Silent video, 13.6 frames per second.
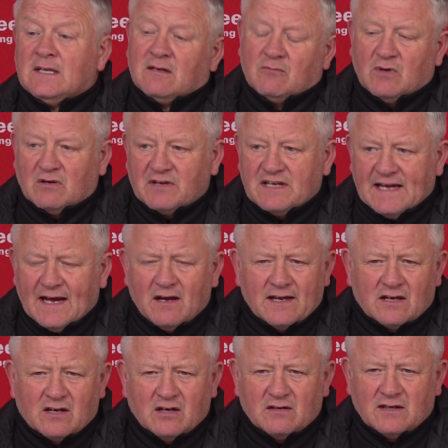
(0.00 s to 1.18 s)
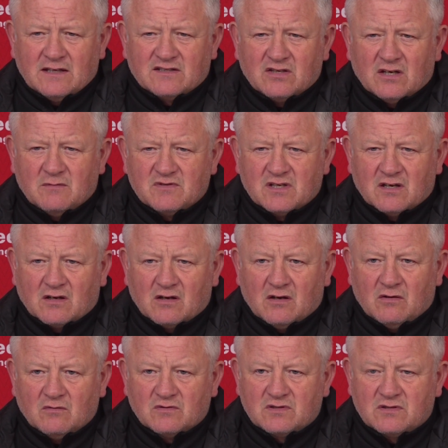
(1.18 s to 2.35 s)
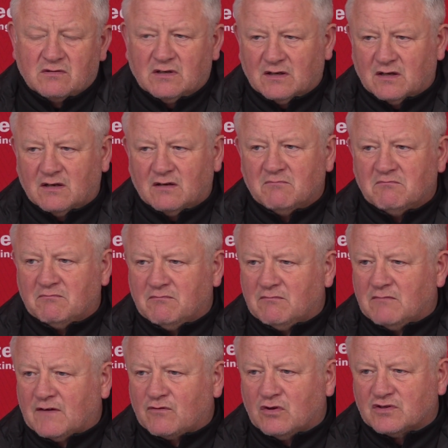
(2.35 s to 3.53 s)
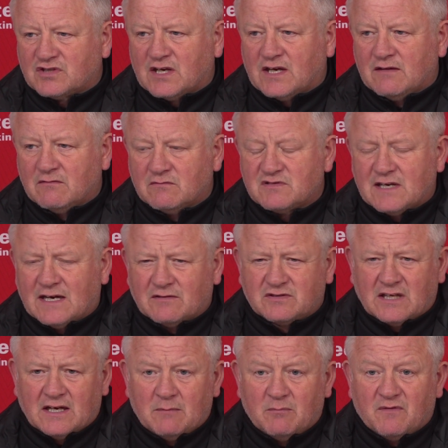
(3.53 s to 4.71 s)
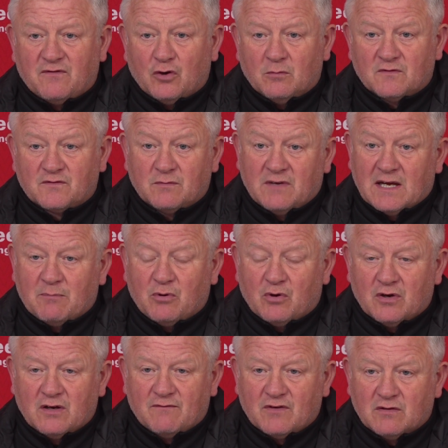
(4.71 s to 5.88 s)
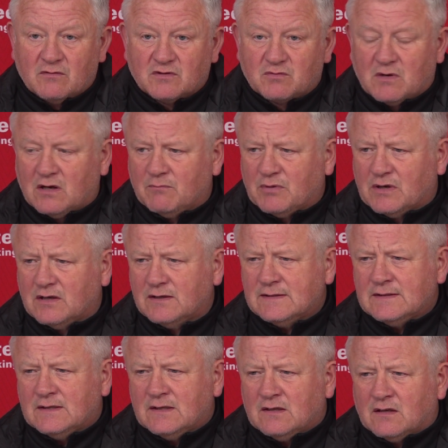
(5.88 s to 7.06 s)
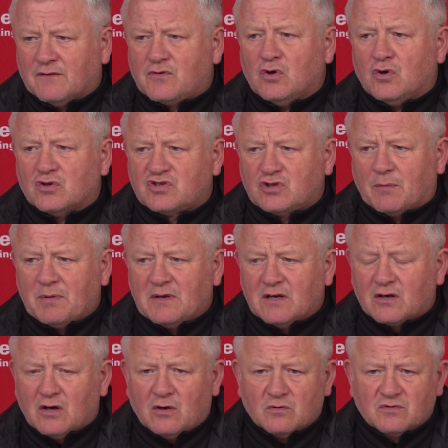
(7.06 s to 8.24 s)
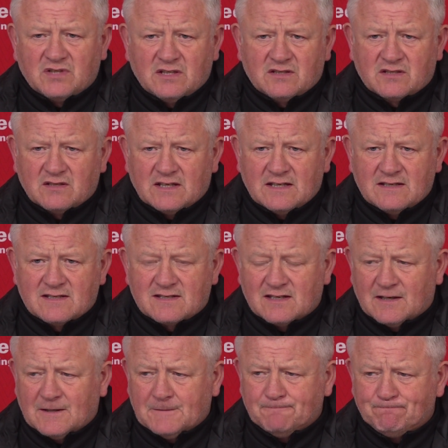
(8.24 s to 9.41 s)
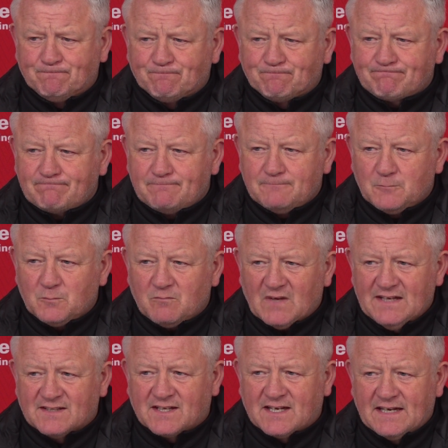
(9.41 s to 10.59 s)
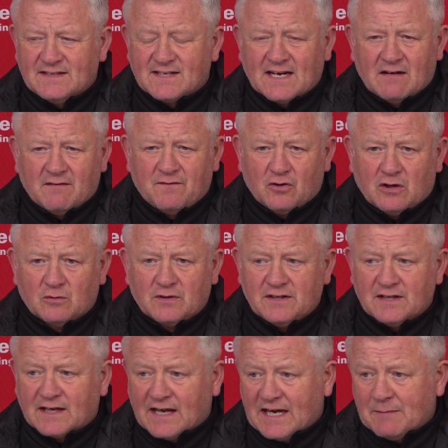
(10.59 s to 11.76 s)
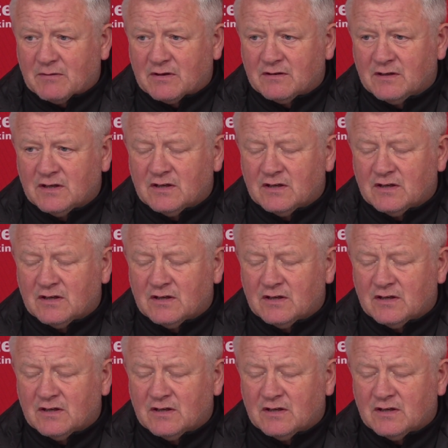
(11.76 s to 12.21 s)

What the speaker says: Well, yeah, in terms of the goals, I've got to say it was an outstanding performance from their point of view as well. But of course, stopping the goals is key to get a foothold in the game and